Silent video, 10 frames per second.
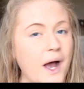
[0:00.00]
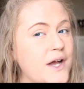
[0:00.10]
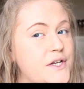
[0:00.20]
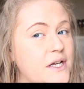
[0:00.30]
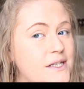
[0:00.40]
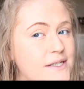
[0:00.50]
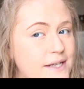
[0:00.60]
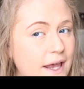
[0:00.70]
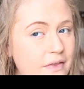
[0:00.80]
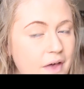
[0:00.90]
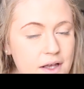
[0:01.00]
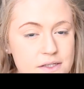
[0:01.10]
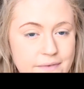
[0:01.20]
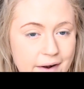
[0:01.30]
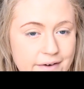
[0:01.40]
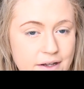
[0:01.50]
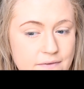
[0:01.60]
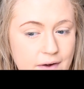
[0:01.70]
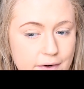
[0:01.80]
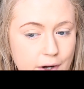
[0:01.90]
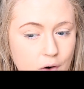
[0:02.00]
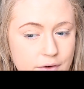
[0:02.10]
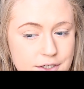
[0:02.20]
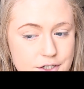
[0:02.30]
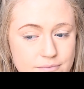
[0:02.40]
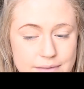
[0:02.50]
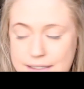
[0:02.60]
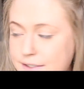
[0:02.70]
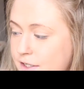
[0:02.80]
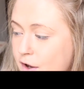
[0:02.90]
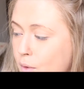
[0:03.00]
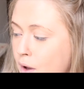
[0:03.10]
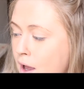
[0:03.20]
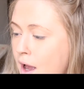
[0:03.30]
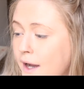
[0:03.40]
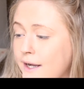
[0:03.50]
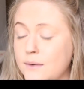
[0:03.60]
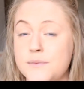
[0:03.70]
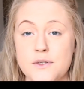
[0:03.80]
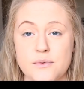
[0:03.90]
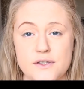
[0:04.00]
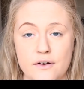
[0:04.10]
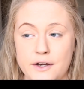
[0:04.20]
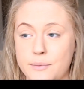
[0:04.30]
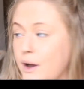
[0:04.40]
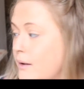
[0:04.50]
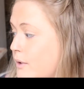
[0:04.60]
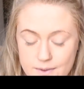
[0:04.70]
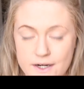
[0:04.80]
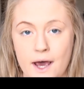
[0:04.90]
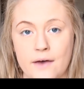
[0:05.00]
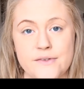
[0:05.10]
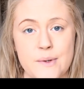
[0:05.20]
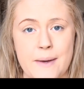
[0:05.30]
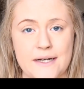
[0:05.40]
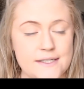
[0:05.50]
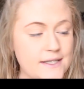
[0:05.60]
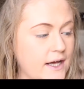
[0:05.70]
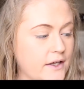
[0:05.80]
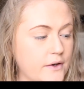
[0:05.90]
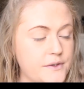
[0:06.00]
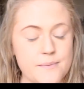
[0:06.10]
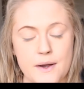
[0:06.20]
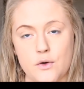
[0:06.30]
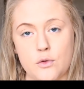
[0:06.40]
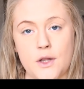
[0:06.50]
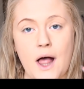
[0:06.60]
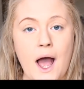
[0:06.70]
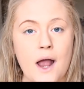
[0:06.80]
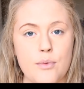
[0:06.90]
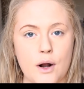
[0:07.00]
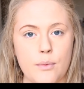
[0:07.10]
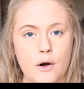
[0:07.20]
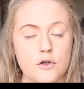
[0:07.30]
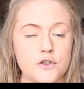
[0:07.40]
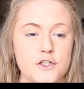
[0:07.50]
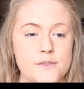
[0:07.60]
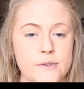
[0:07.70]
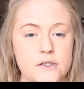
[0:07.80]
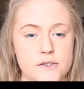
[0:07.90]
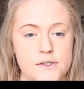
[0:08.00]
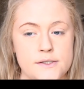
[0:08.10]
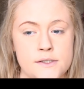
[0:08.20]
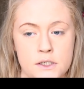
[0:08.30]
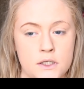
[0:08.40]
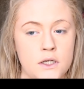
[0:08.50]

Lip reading: So as you can see, that is very orange on me, so I am super sorry, but I'm going to have to abandon that and go to my normal eyebrow product just because